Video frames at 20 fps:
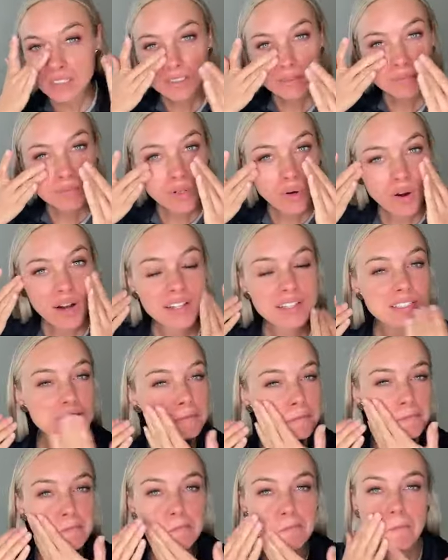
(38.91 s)
Some
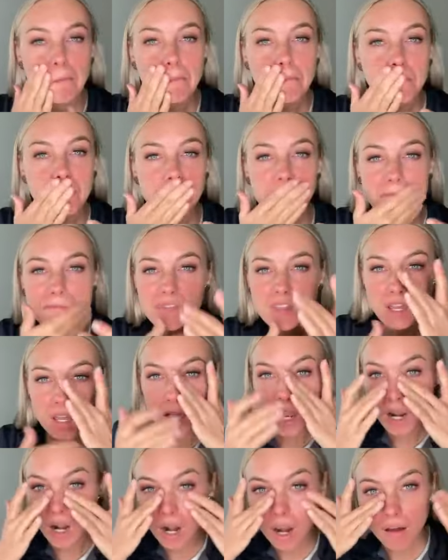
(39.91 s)
nice,
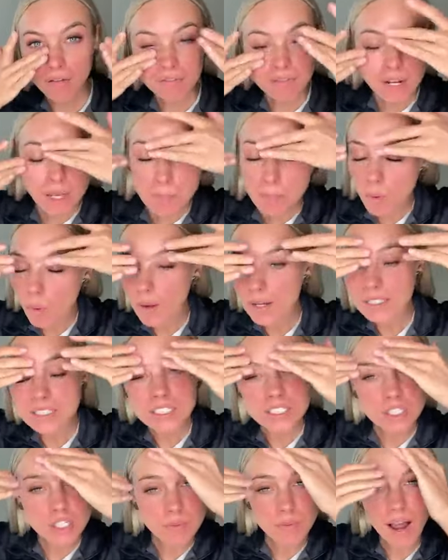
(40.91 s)
lovely
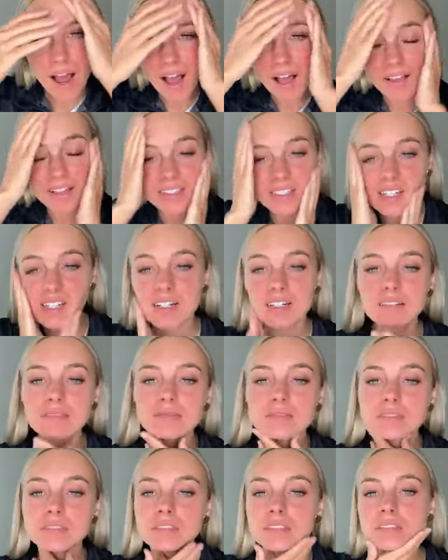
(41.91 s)
moisturizer.
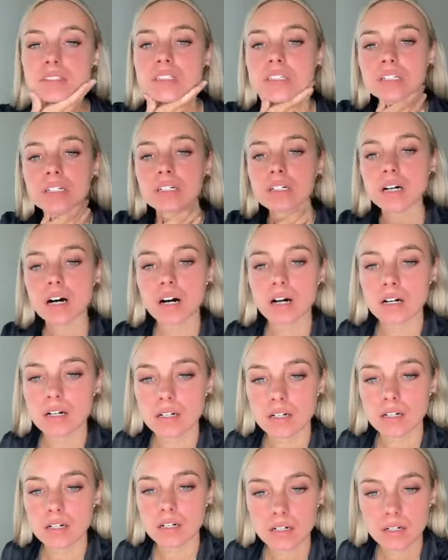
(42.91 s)

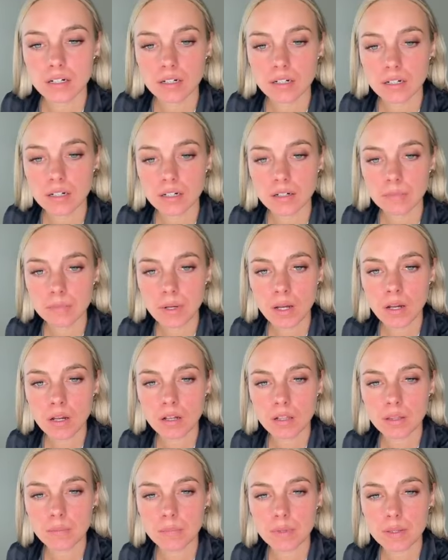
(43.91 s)
Let
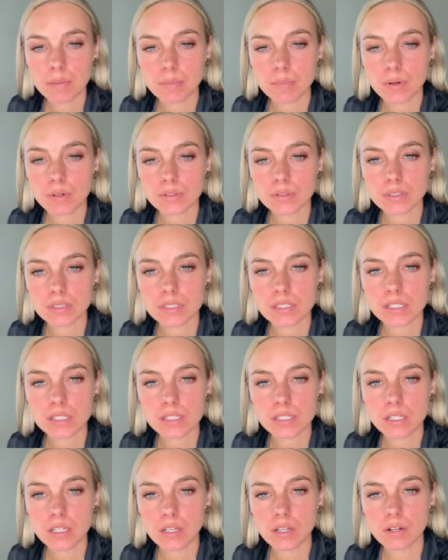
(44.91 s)
me put
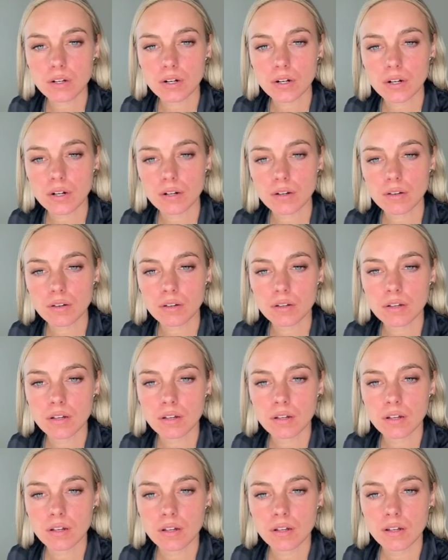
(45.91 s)
this here.
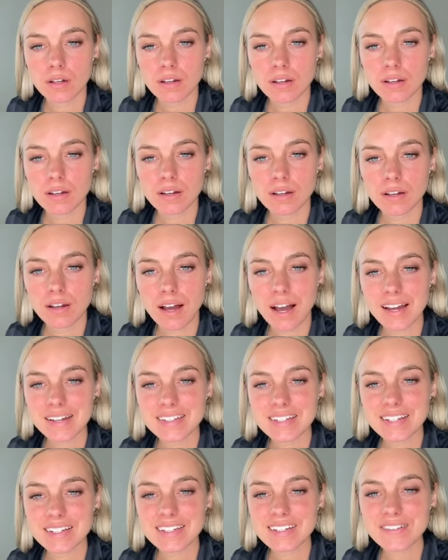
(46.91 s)
Hi,
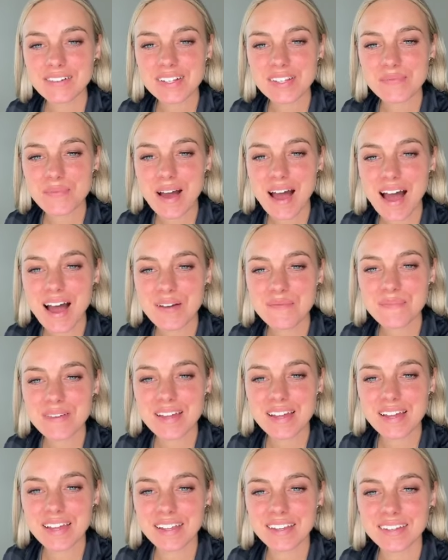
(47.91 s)
Danny. What's
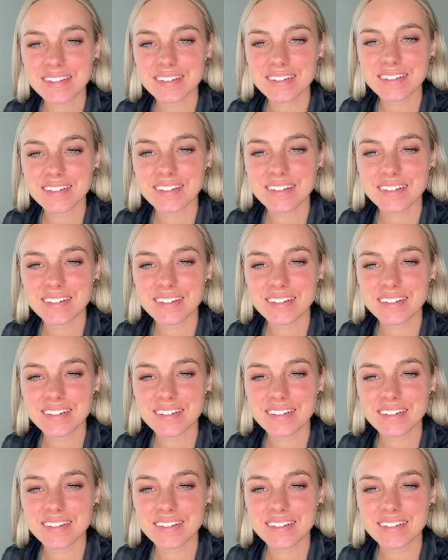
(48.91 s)
poppin'?